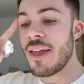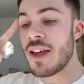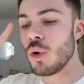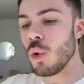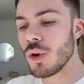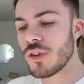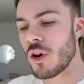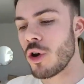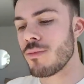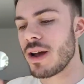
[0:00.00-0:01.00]
And then
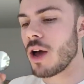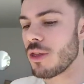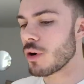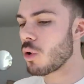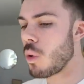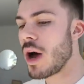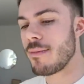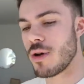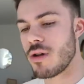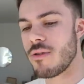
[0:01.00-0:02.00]
also my other
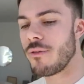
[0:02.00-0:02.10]
requirement